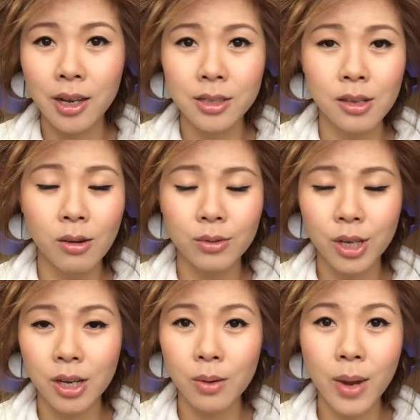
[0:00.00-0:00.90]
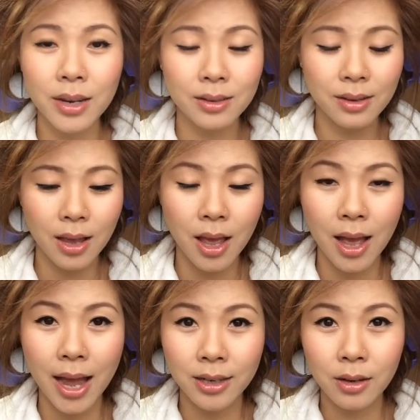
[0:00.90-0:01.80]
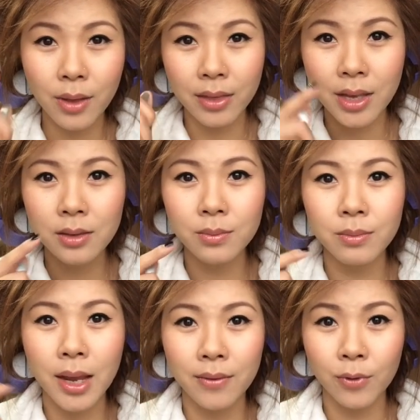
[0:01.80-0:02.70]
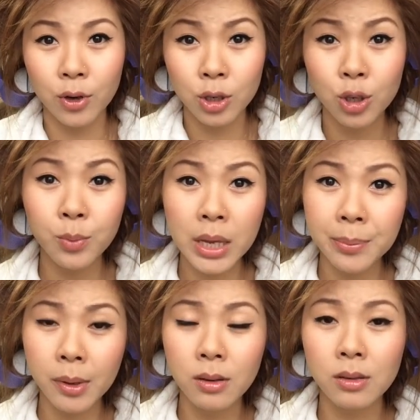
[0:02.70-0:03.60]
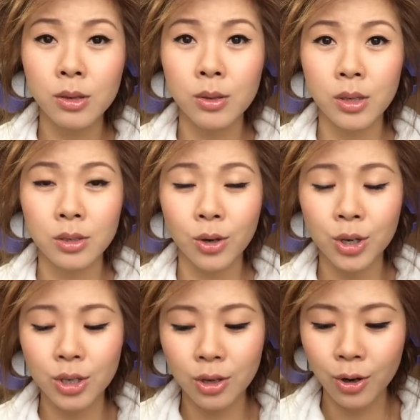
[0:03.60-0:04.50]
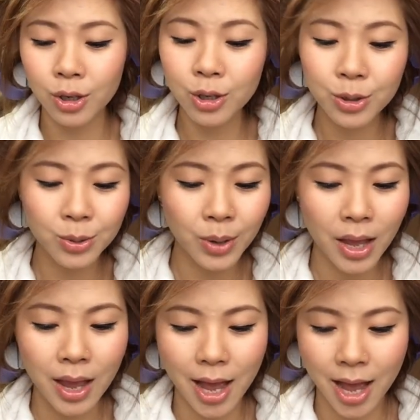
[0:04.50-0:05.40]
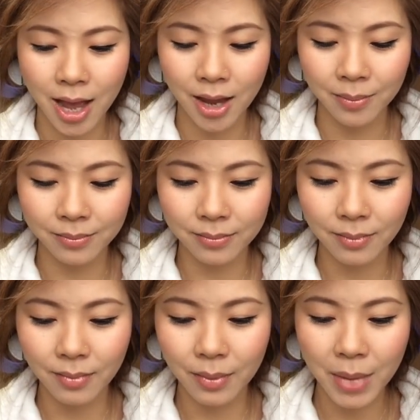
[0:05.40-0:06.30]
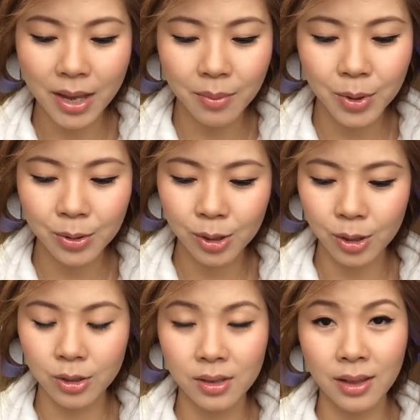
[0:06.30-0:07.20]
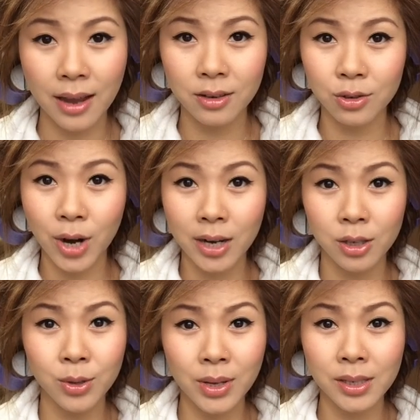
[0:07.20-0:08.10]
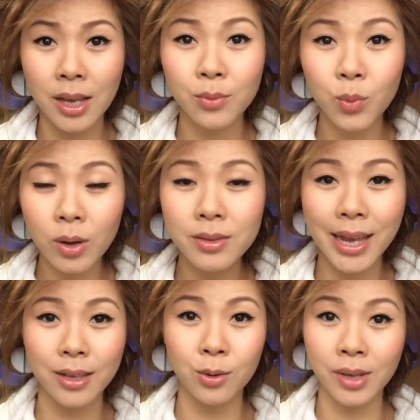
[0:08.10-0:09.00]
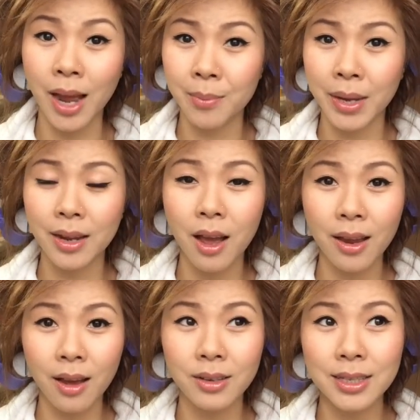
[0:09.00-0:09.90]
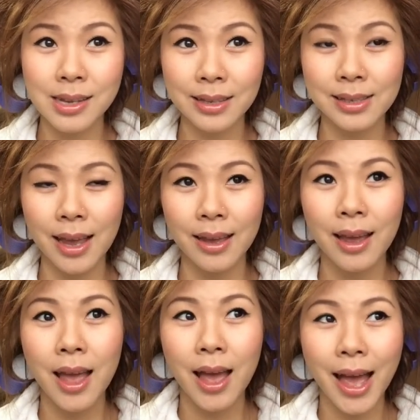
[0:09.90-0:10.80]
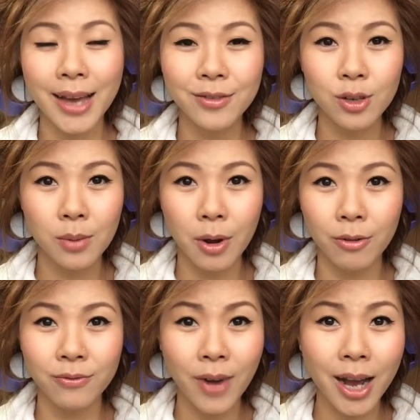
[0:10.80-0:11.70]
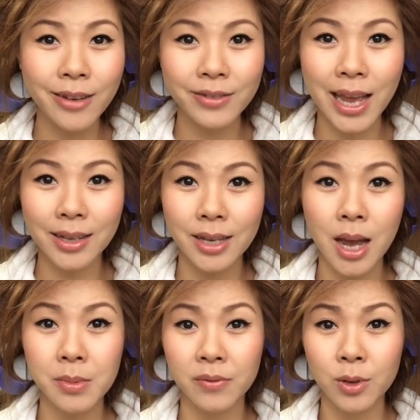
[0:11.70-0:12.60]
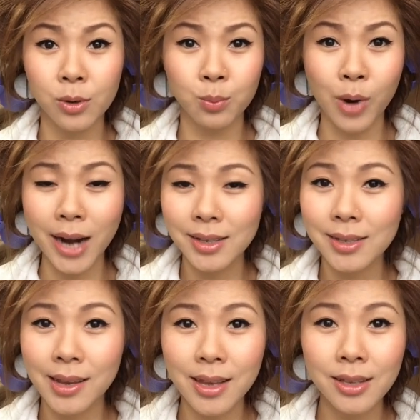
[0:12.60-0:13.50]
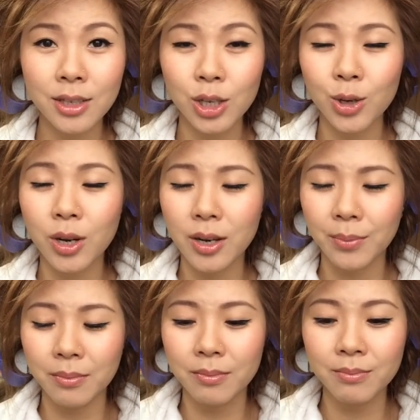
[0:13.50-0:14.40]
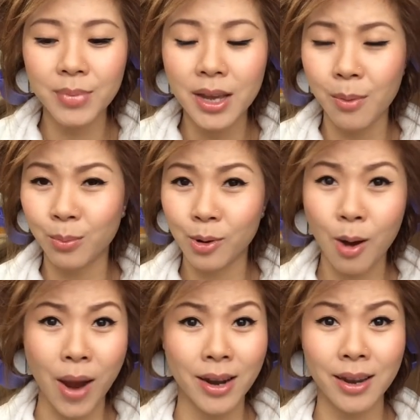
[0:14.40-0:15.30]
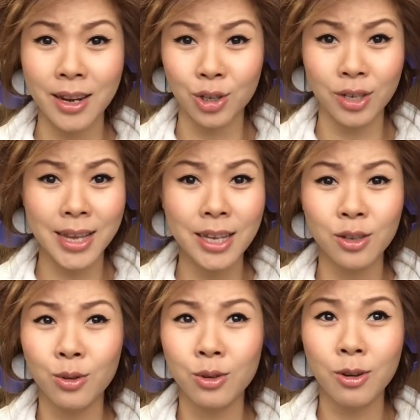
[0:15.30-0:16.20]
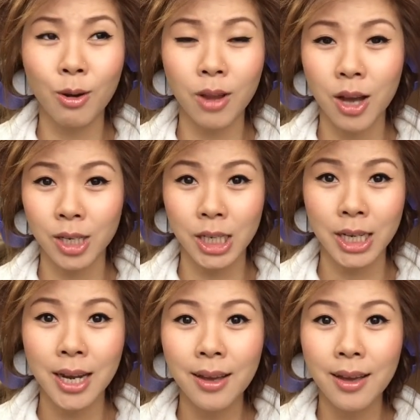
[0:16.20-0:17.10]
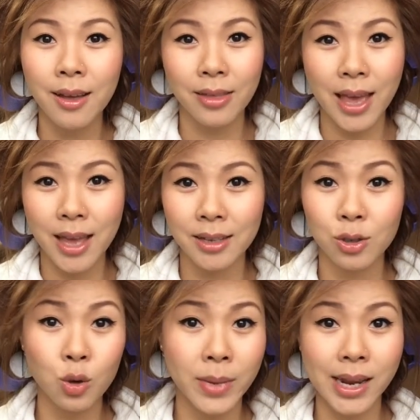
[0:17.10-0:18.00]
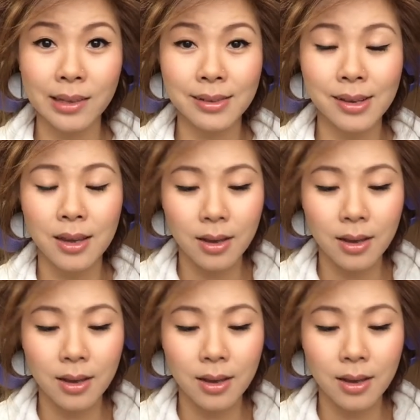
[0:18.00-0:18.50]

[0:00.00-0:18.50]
So you know what, I know that this made for new people who or new makeup users that trying to do this. It will take you time, but I honestly say after about 5-10 times of you practicing this, you're gonna be a pro at it, and it should take you no longer than 2 minutes.